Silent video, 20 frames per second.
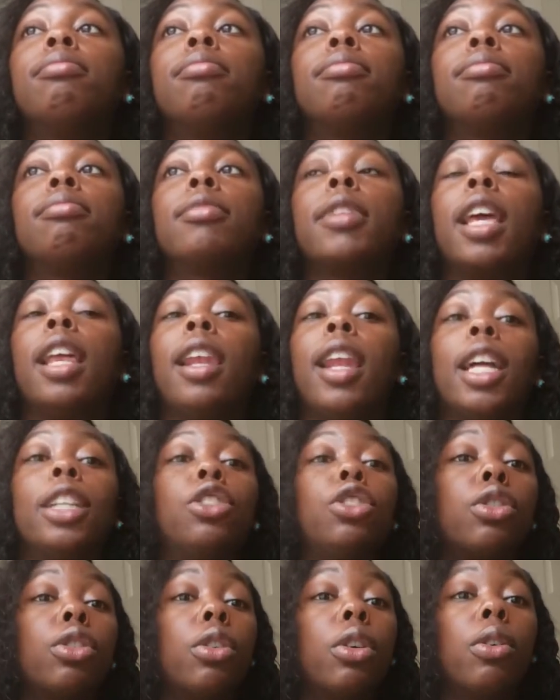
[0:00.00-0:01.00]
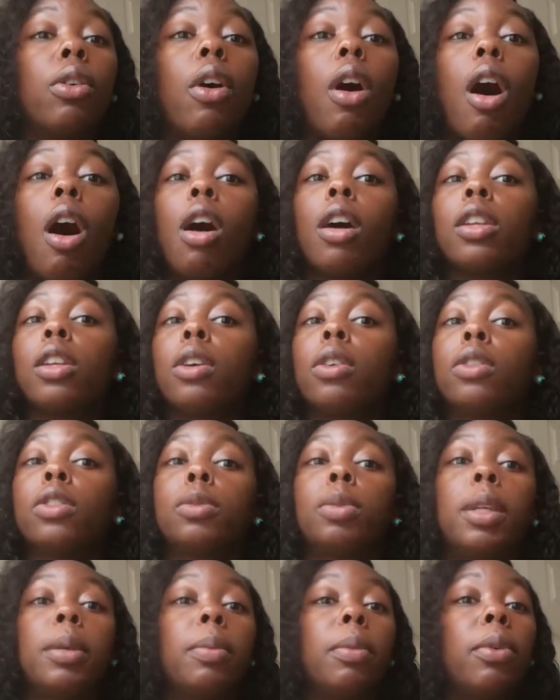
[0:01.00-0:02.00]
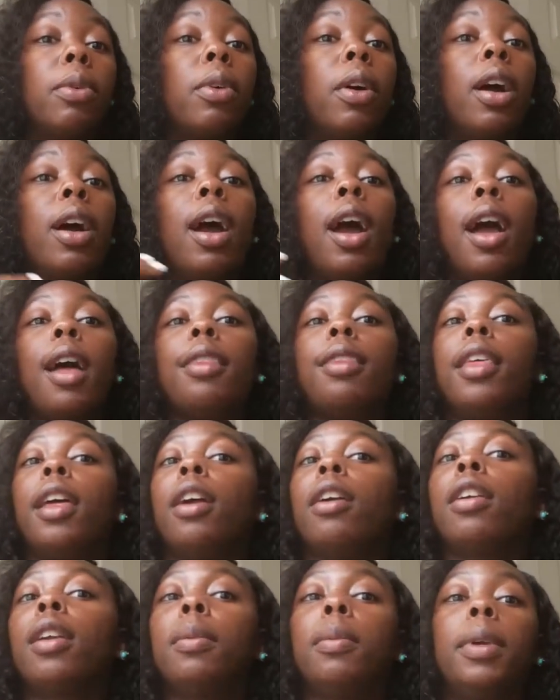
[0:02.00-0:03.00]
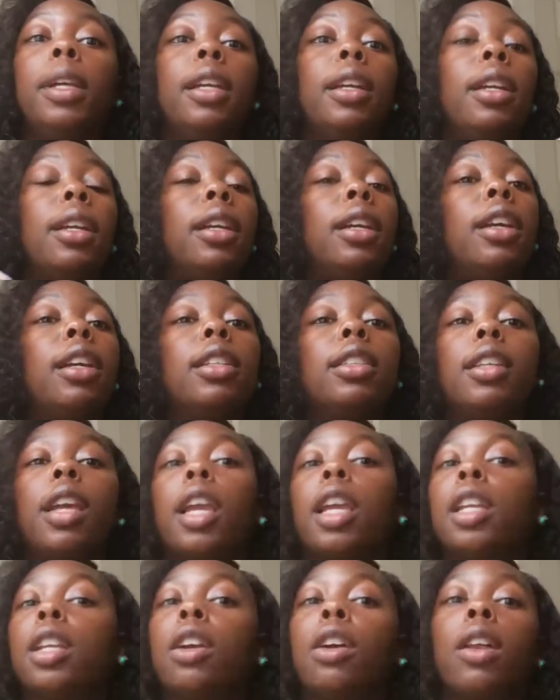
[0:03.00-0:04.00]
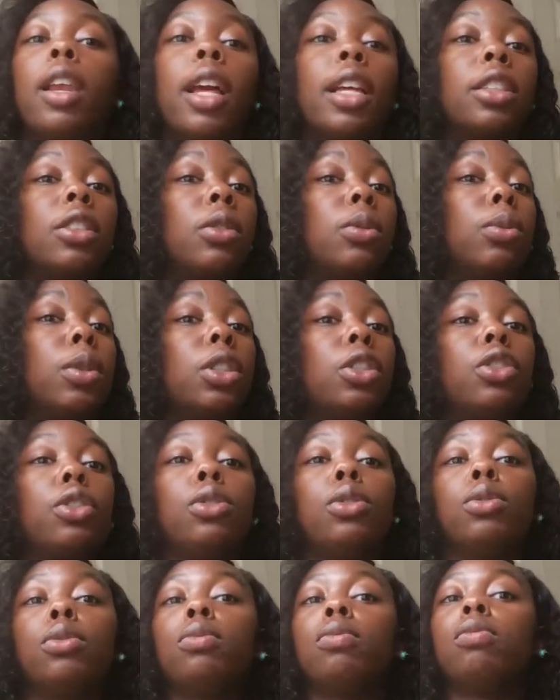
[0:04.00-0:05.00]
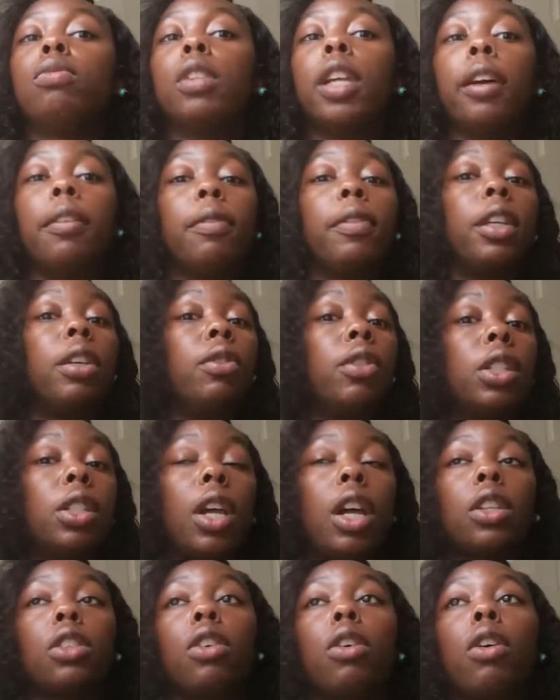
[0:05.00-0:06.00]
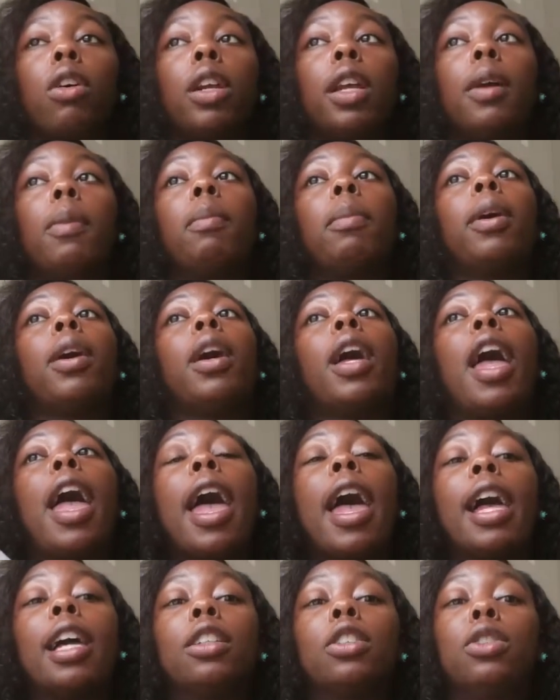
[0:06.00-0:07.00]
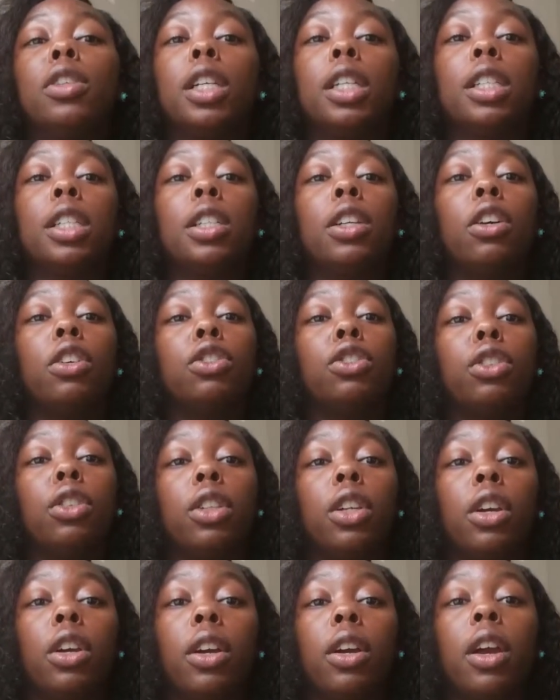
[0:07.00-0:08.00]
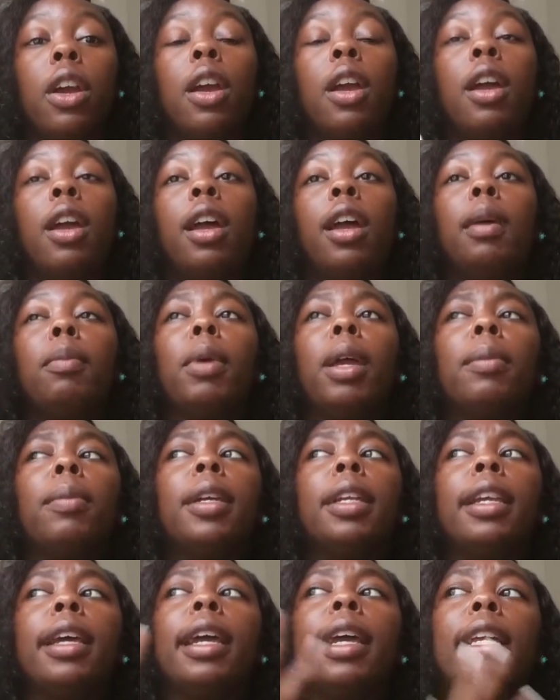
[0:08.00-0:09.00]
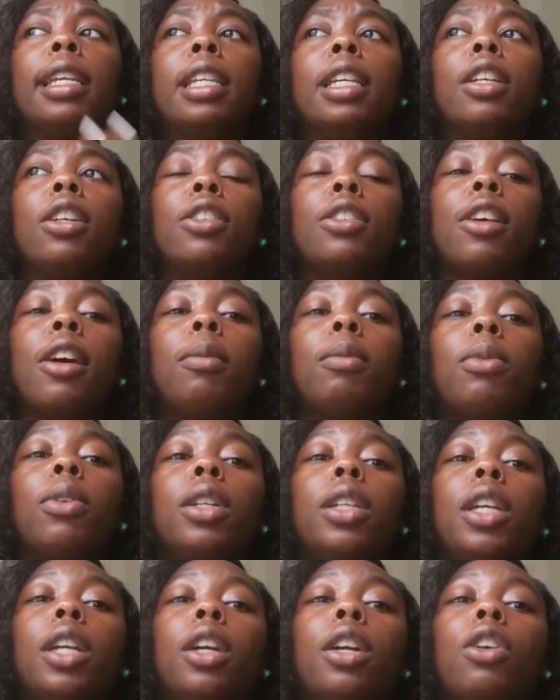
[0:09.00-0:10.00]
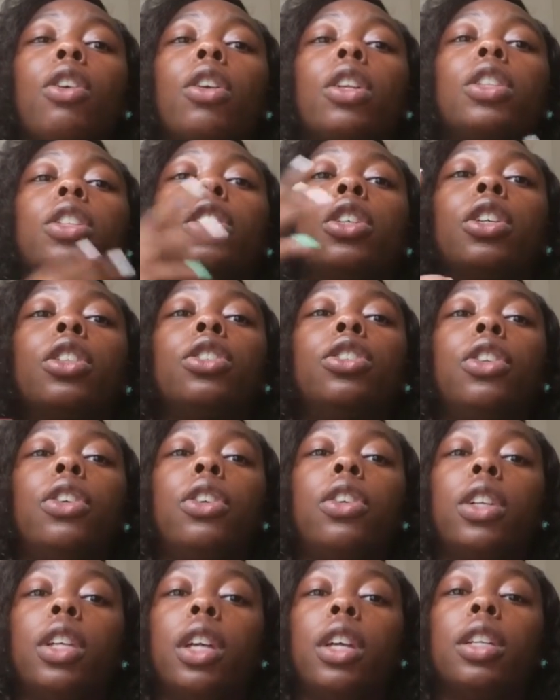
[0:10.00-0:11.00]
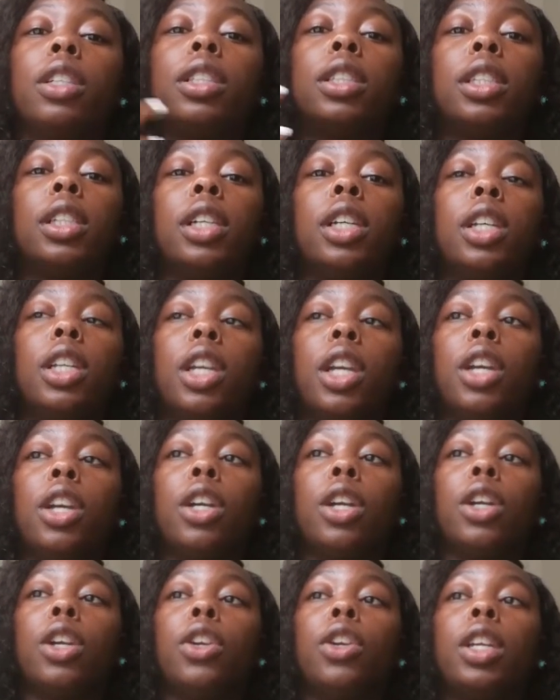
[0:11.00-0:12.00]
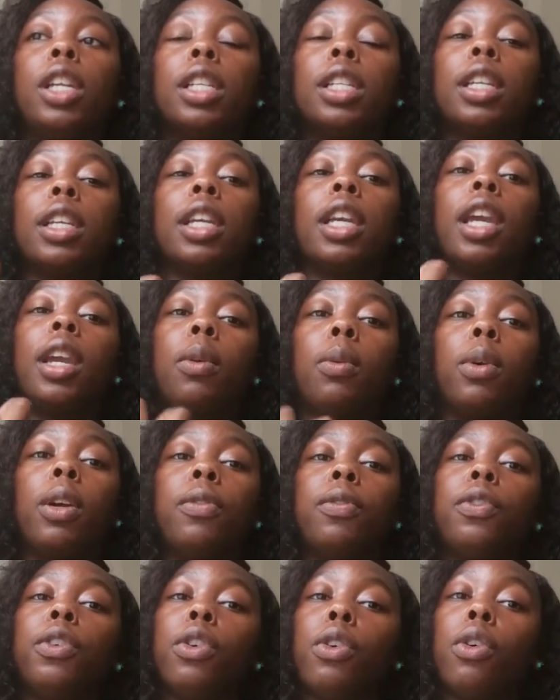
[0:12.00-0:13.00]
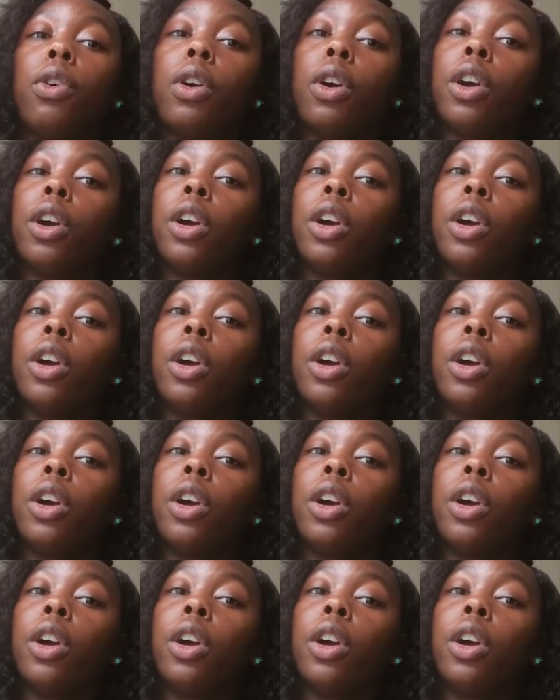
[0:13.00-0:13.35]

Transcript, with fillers: electrical, all those people. They're going to be taking your classes with you. Definitely reach out to all them. But as you get to your junior, maybe the end of your sophomore year, going into your junior year, senior year, you need to get with your